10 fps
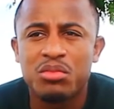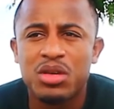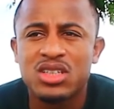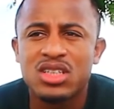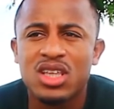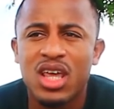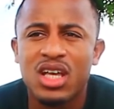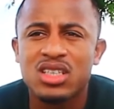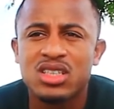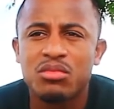did business
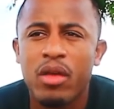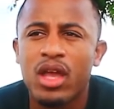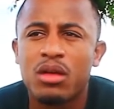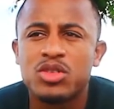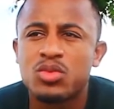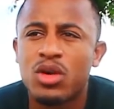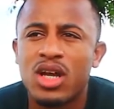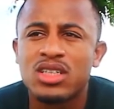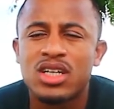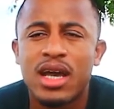things, made up
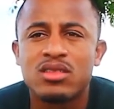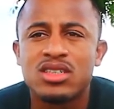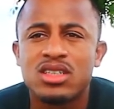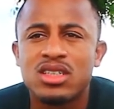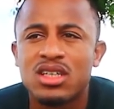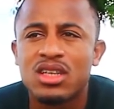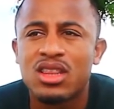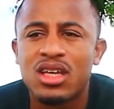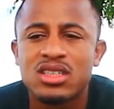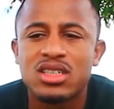spreads, accounting
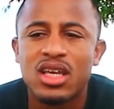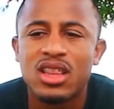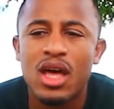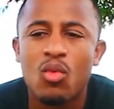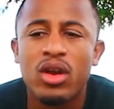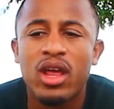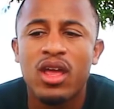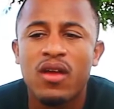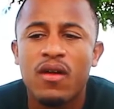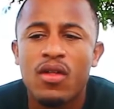things like that. One
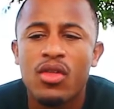day,